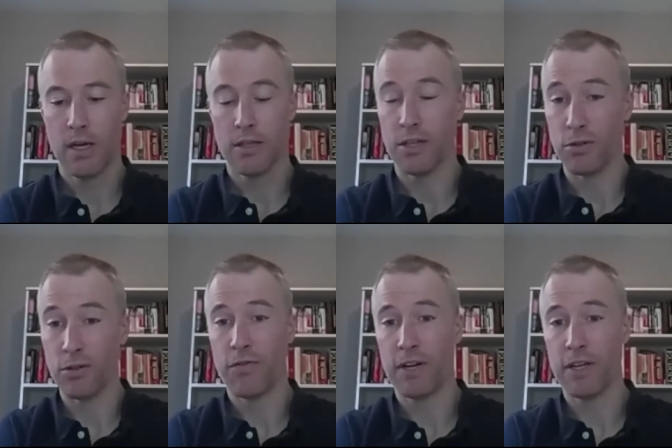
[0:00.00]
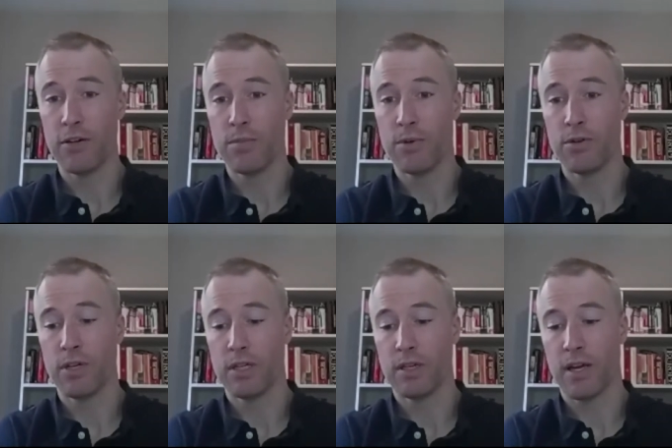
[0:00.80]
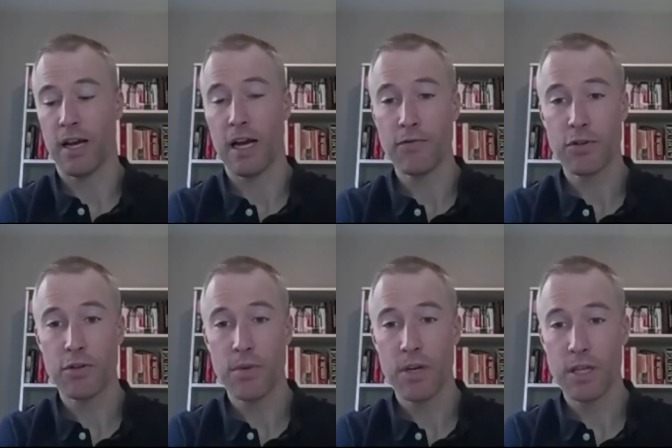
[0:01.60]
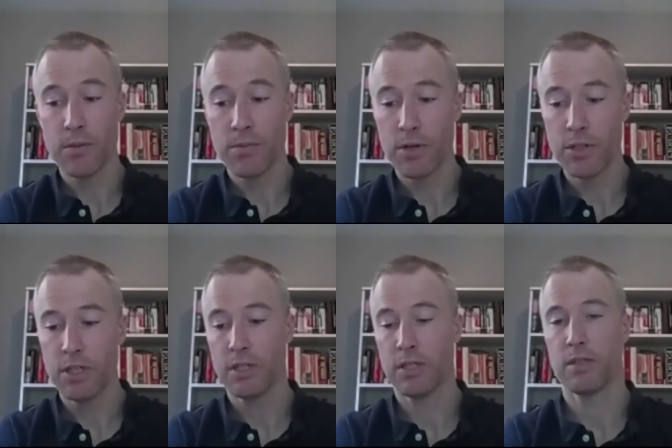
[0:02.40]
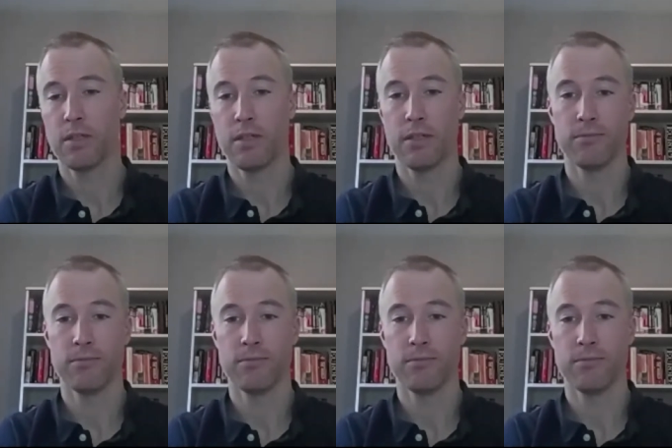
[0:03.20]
Did you only find out about it after you made the purchase?